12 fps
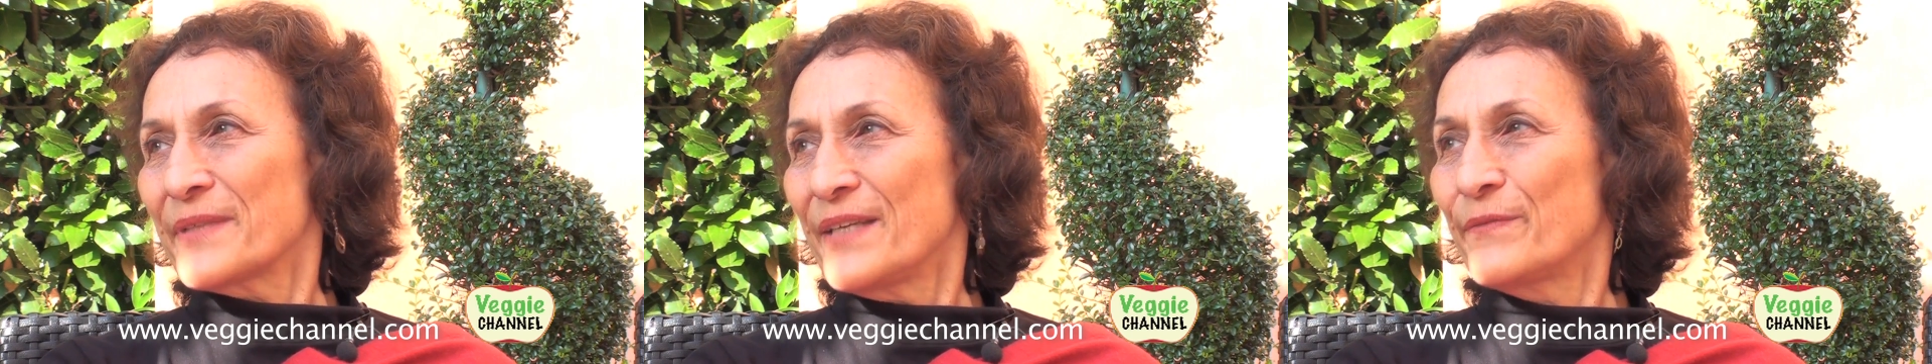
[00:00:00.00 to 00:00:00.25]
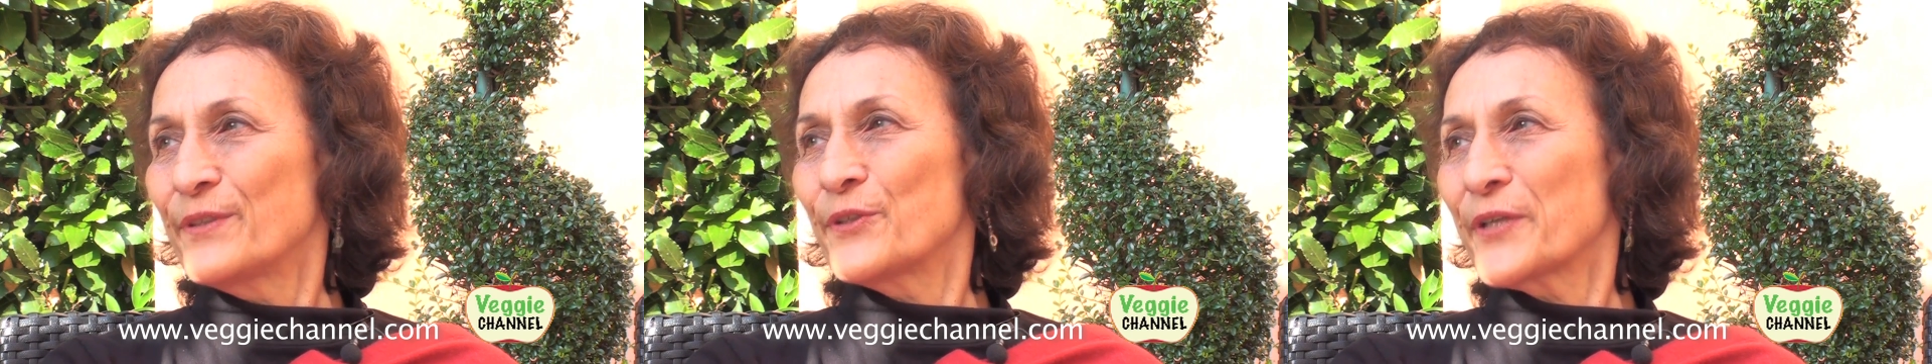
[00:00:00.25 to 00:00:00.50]

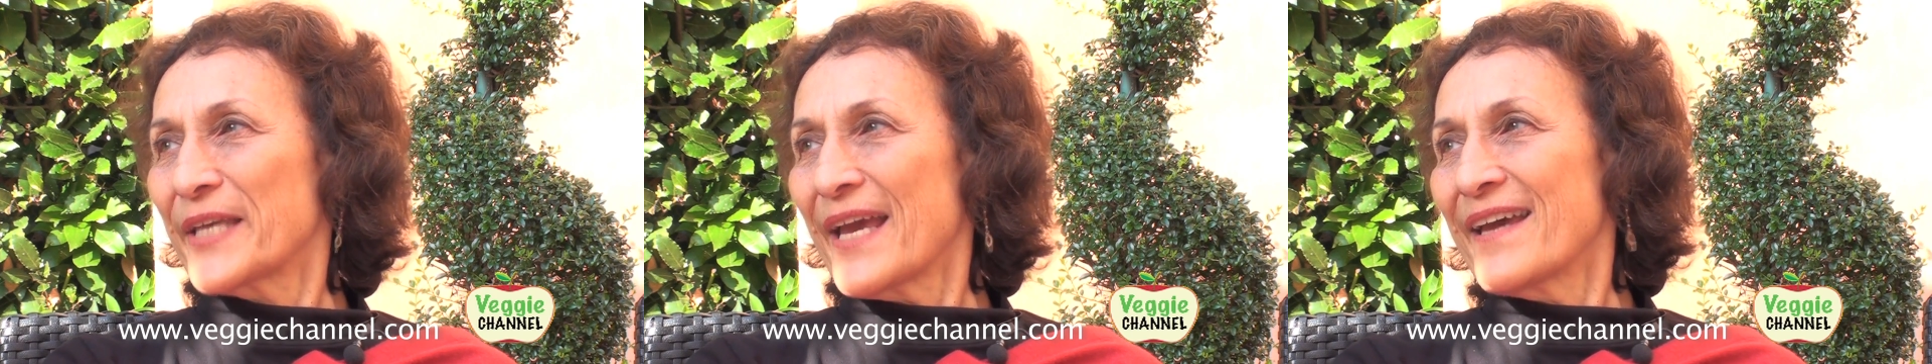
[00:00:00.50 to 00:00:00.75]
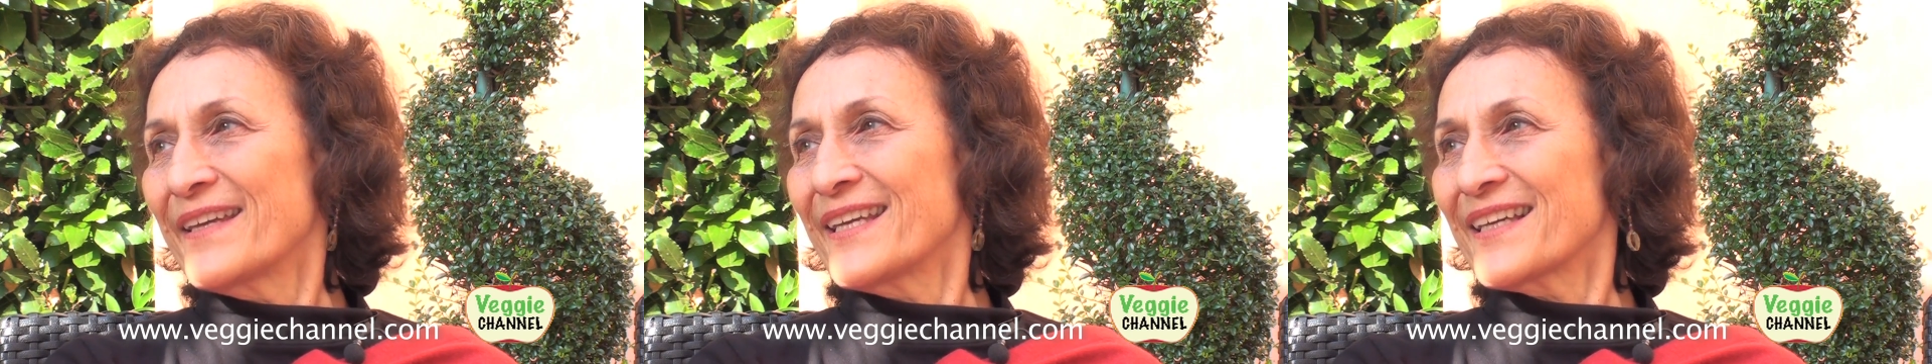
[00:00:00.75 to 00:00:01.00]
even
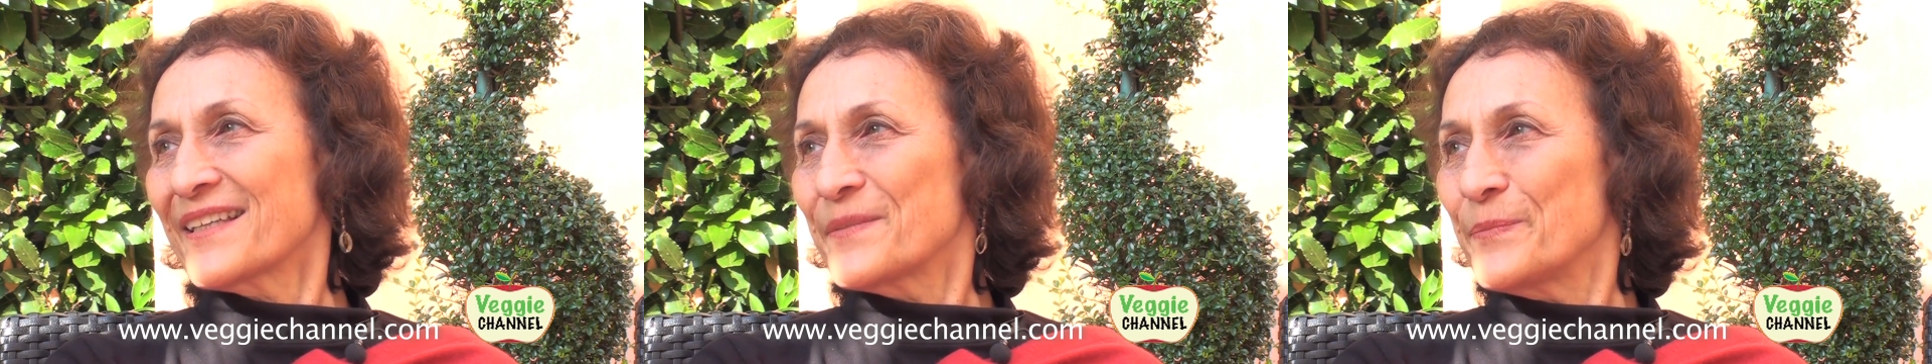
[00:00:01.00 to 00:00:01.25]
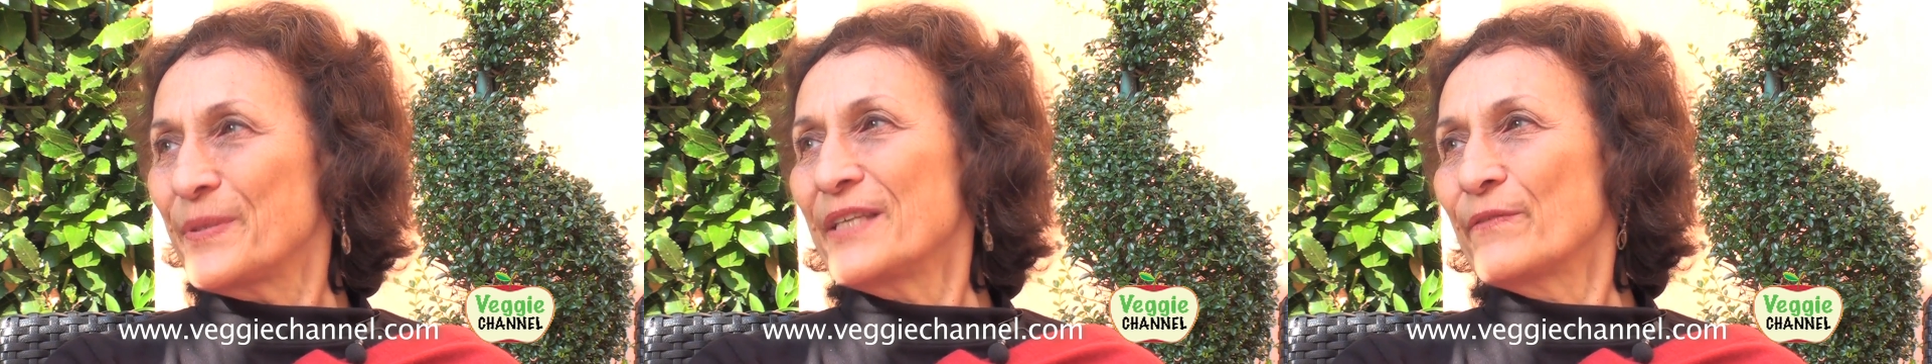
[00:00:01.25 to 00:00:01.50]
organic
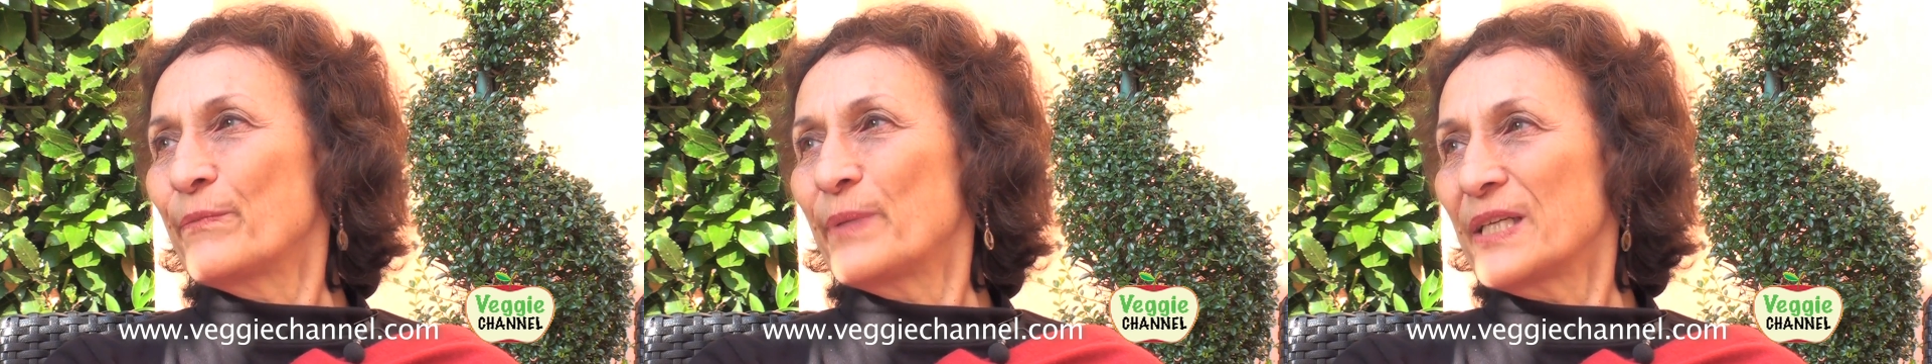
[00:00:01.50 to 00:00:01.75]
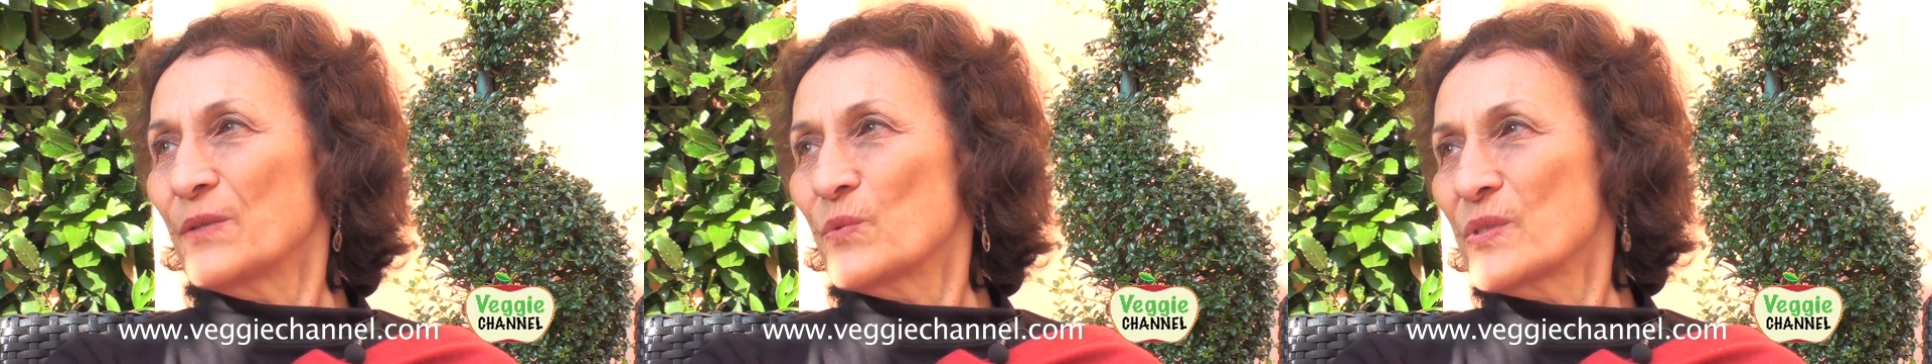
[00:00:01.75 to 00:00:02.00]
beef,
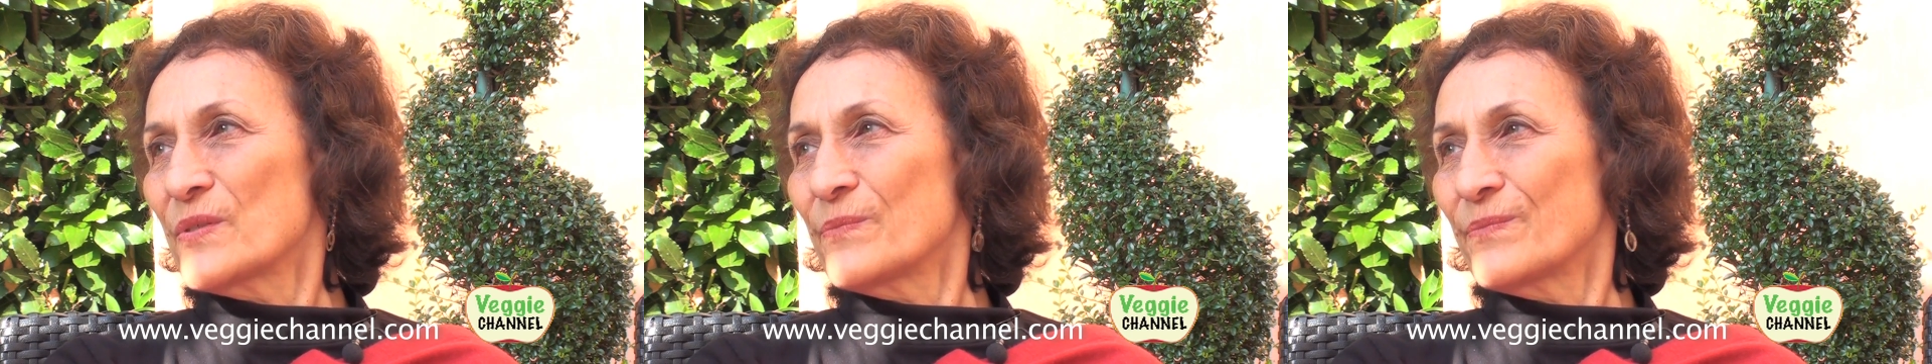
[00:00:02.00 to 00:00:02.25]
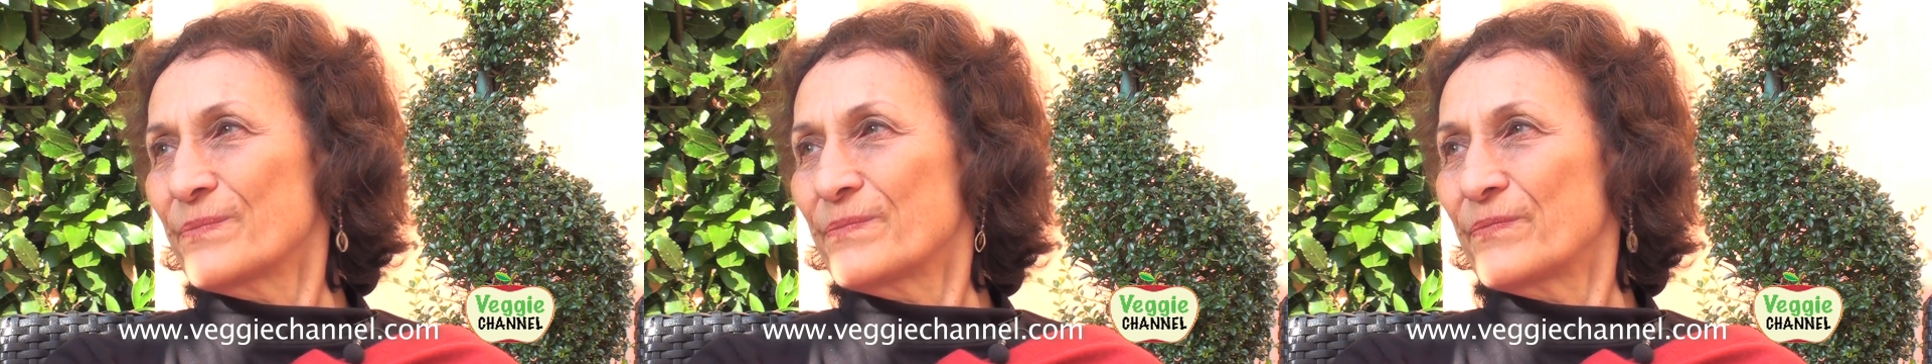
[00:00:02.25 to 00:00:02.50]
but it was
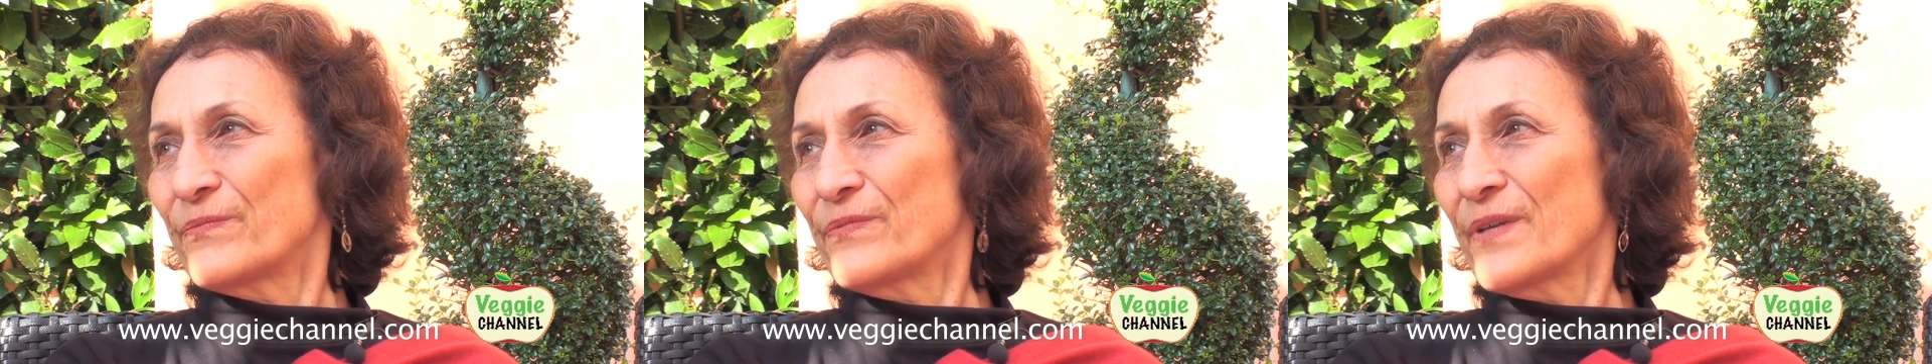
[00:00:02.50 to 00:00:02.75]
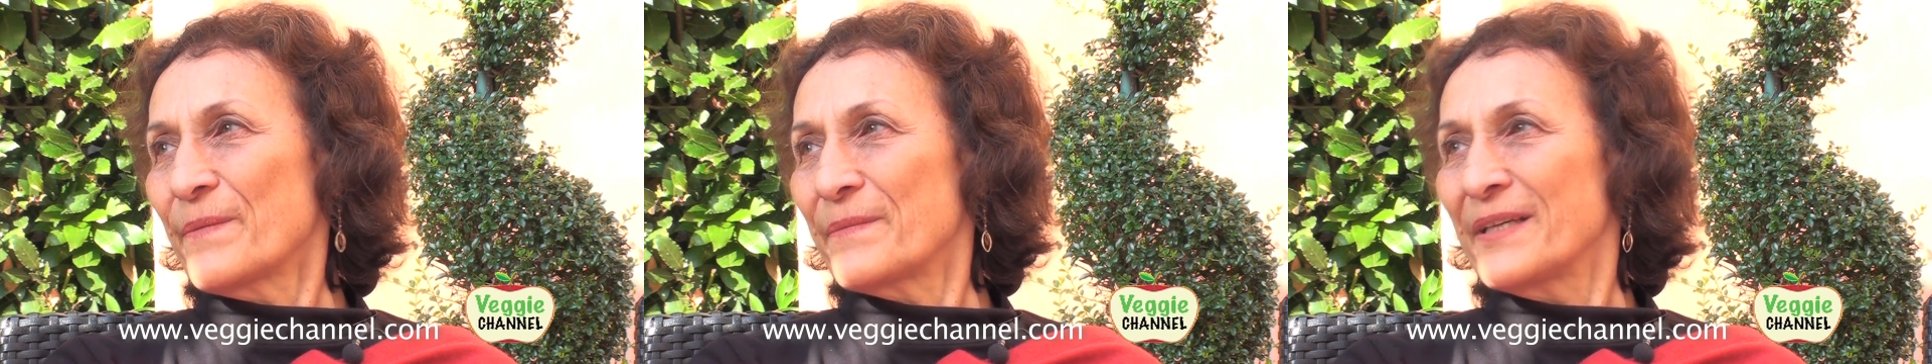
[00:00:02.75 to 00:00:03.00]

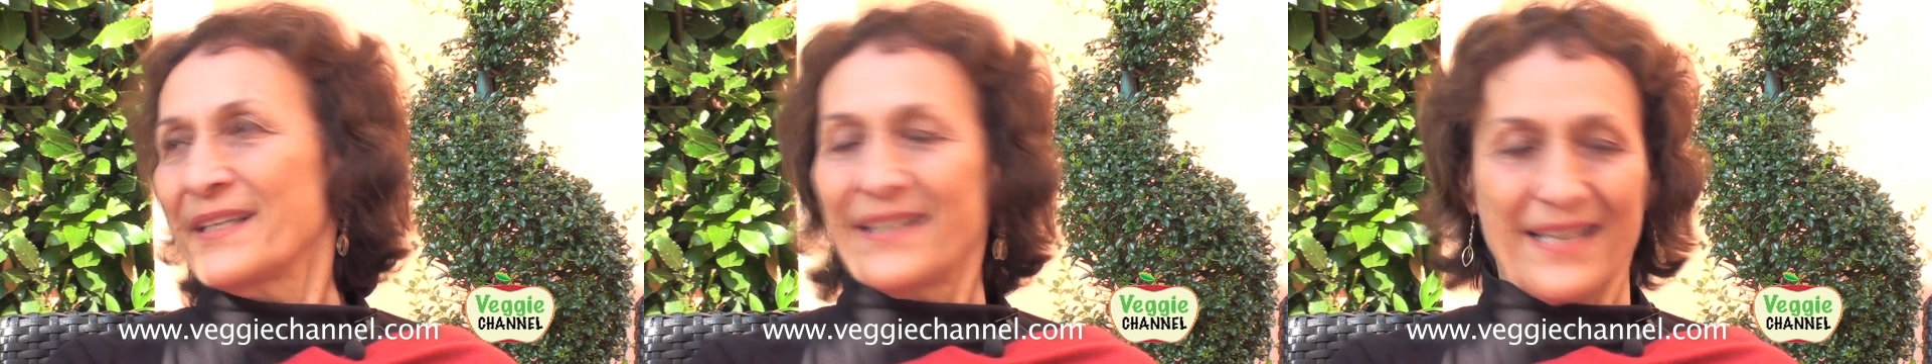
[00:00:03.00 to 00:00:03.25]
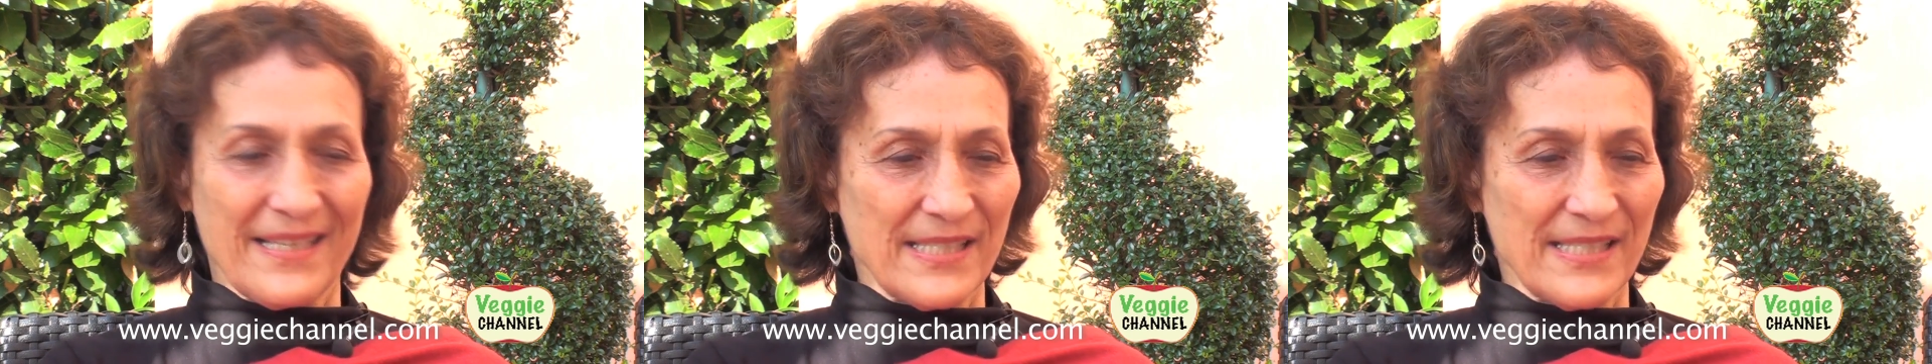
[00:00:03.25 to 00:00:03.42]
from a